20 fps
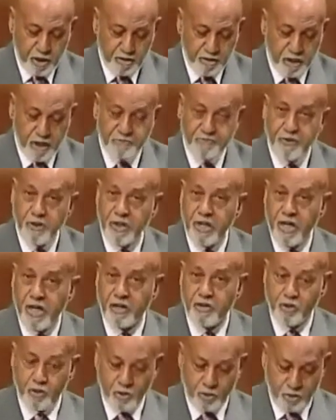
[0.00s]
that
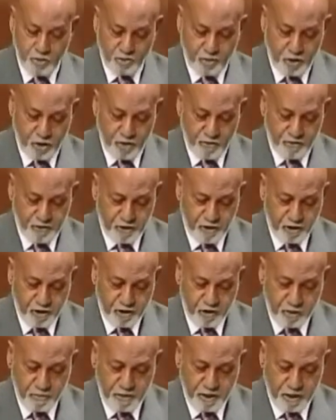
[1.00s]
Financial
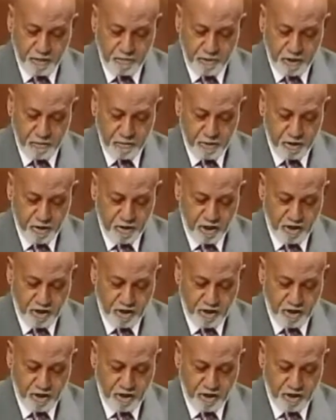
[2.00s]
Services Committee members